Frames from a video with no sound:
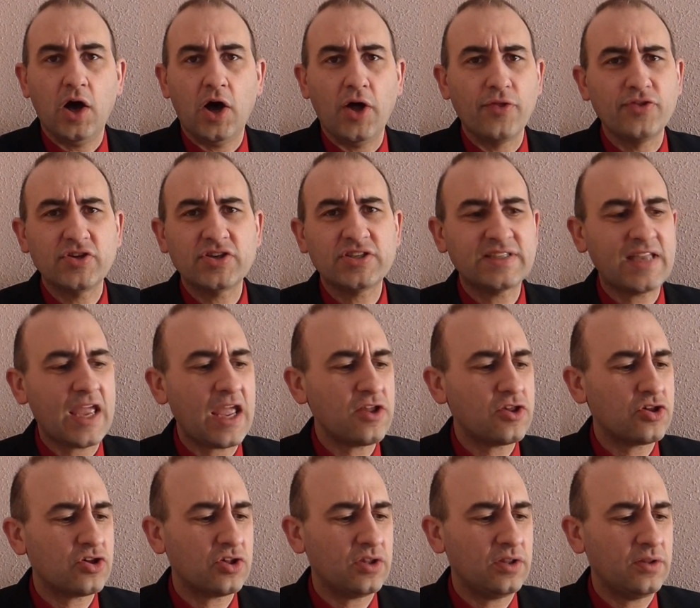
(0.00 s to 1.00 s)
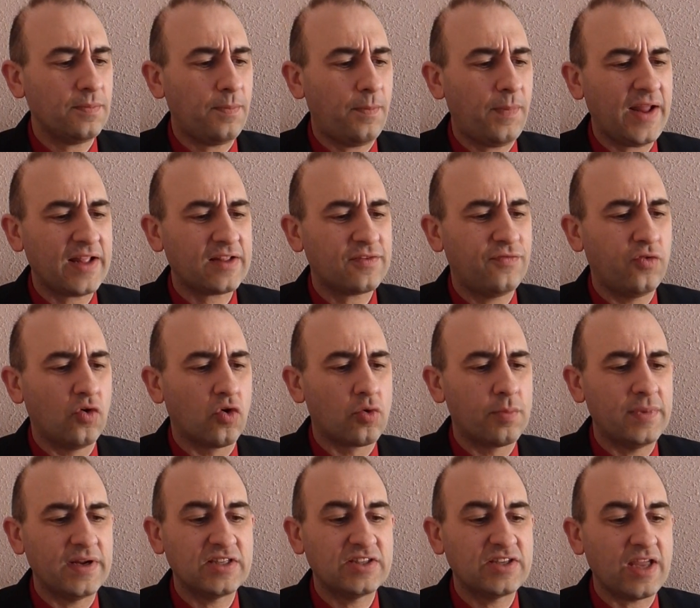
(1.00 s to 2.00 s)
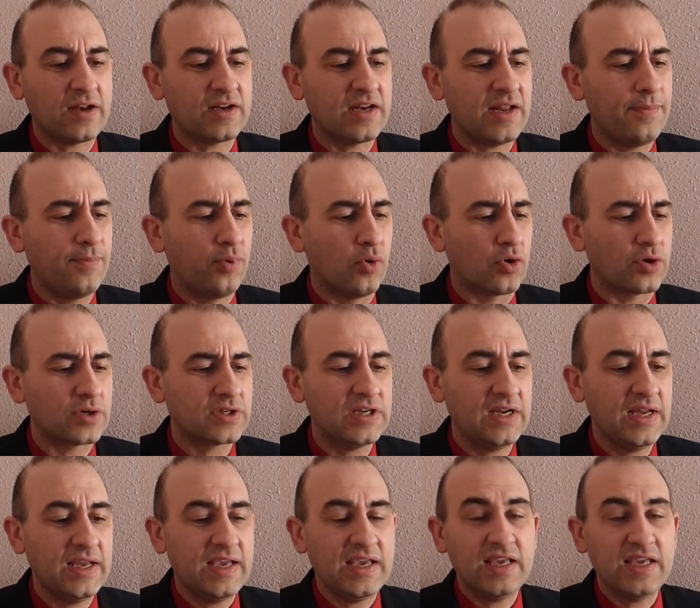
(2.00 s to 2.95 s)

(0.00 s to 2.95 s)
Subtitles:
On the station platform at Dudley Port,